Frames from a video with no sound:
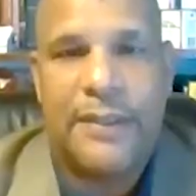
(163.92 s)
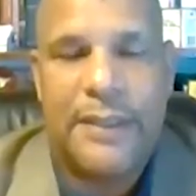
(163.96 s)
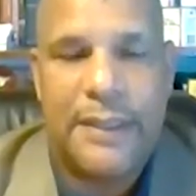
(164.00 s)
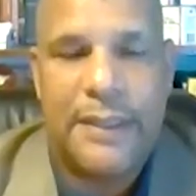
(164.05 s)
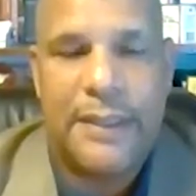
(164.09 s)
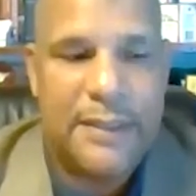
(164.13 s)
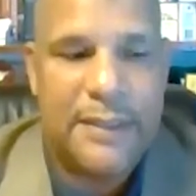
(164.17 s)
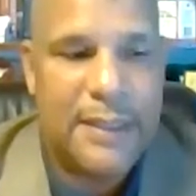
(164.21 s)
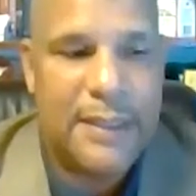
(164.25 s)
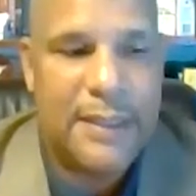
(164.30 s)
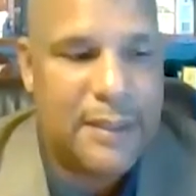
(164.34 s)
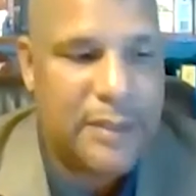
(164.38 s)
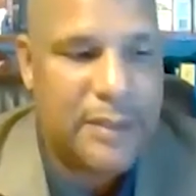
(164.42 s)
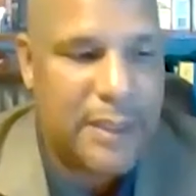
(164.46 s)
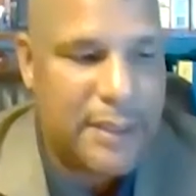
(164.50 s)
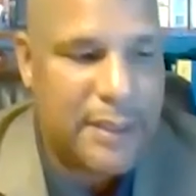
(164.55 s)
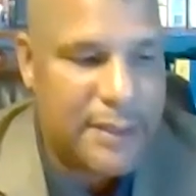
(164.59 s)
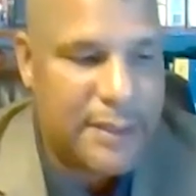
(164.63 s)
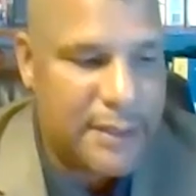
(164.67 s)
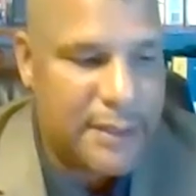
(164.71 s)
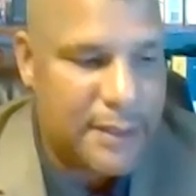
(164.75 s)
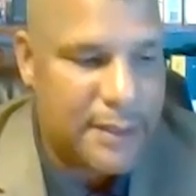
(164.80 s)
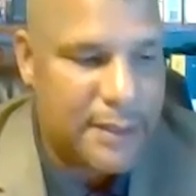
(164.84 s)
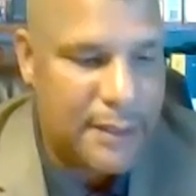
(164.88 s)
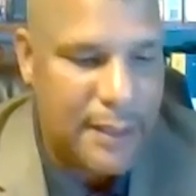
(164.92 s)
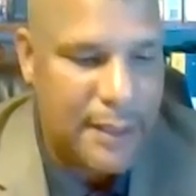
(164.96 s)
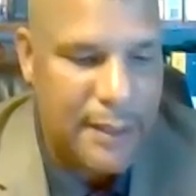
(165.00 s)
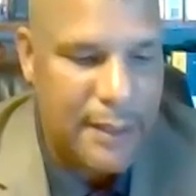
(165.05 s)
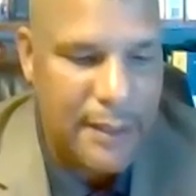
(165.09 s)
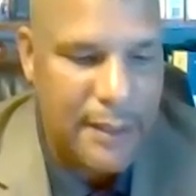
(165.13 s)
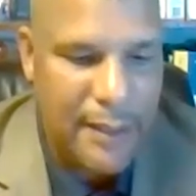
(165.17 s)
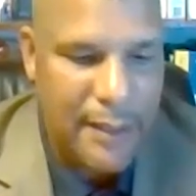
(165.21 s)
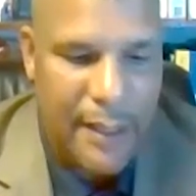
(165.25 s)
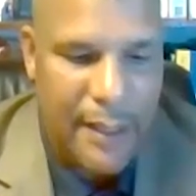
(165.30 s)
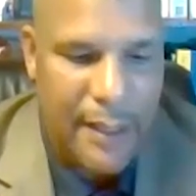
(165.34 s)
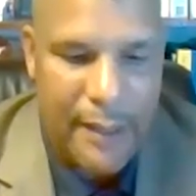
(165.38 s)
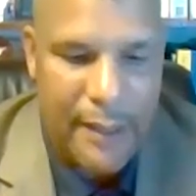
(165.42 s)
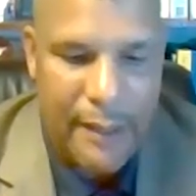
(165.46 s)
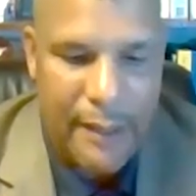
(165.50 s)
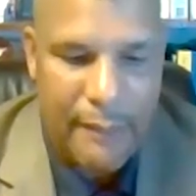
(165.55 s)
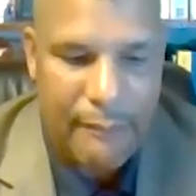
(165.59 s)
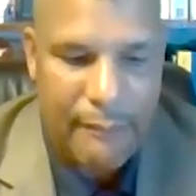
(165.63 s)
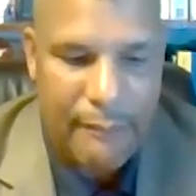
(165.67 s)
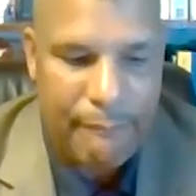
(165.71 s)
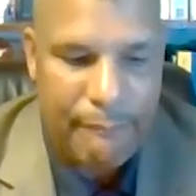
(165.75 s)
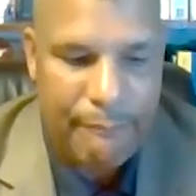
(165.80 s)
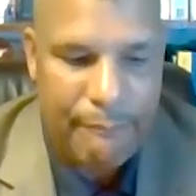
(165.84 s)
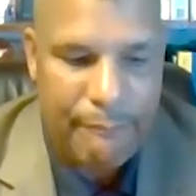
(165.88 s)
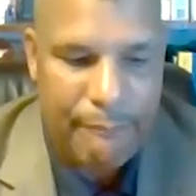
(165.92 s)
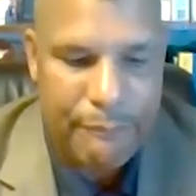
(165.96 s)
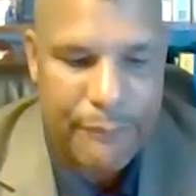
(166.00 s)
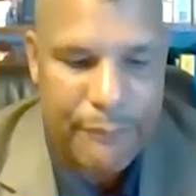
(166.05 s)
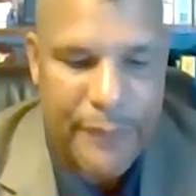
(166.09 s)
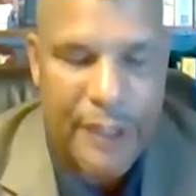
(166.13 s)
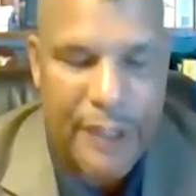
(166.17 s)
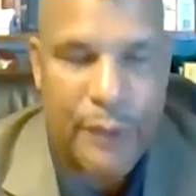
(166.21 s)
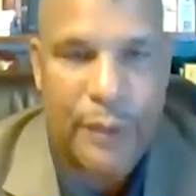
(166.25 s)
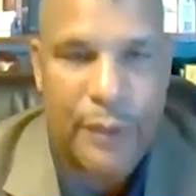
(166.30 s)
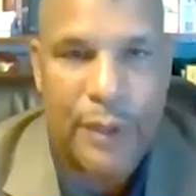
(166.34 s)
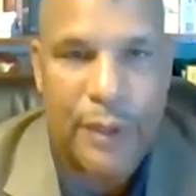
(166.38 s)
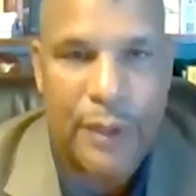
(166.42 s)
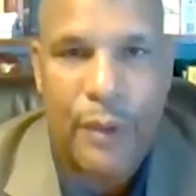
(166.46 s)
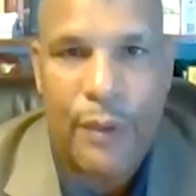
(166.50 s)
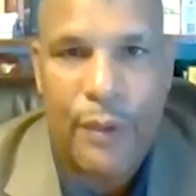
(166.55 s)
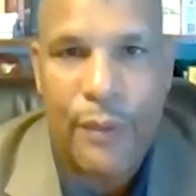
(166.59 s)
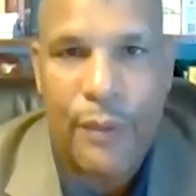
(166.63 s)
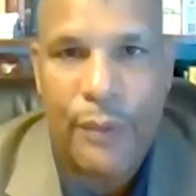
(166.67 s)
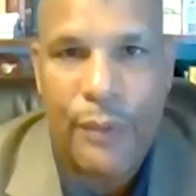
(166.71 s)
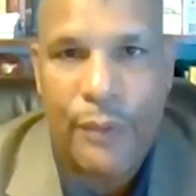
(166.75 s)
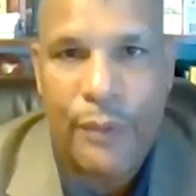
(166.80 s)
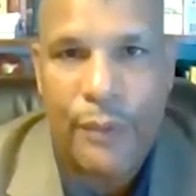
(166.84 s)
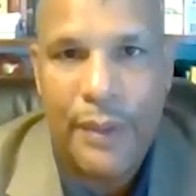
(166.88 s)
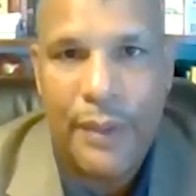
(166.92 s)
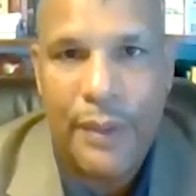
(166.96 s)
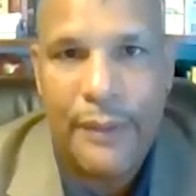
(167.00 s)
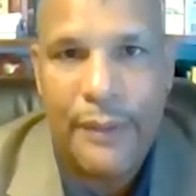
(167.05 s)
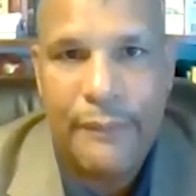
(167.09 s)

these days, Jason, um, they're in a hole